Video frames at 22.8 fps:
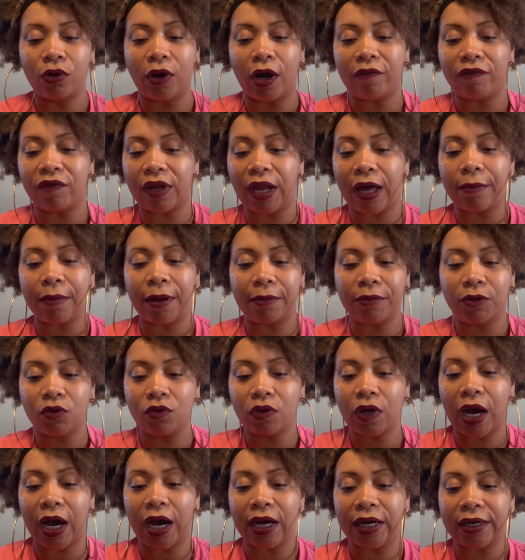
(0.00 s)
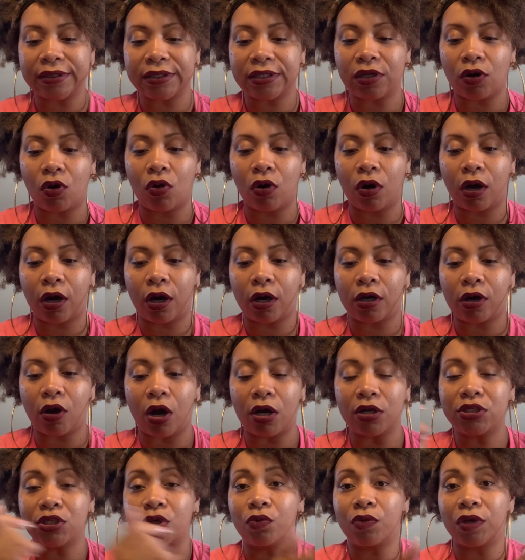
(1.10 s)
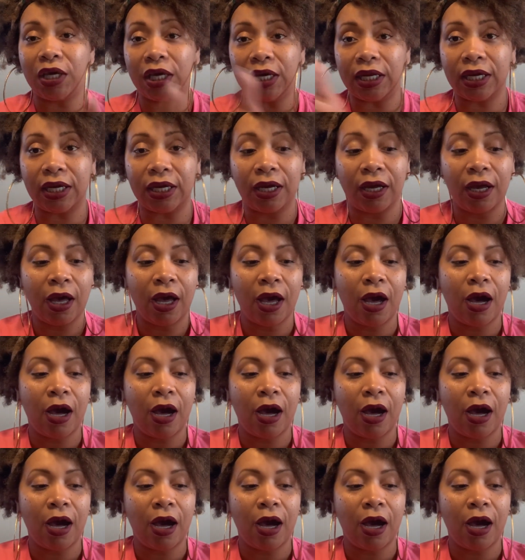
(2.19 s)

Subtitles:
I feel like maybe you guys are also getting